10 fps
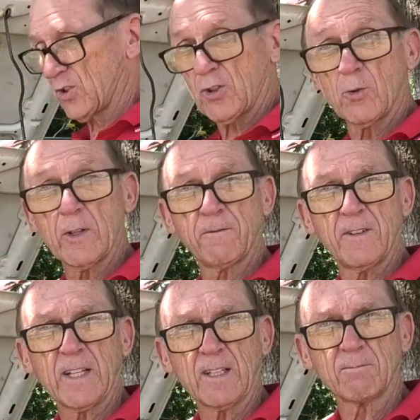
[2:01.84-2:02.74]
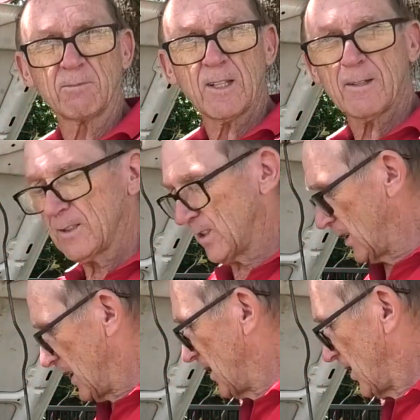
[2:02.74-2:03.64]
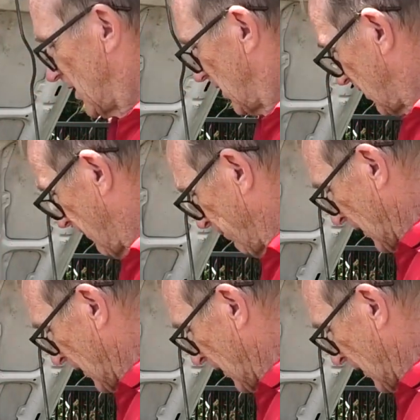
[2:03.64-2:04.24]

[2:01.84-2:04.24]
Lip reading: screw-in fitting. Yeah, it's the easiest.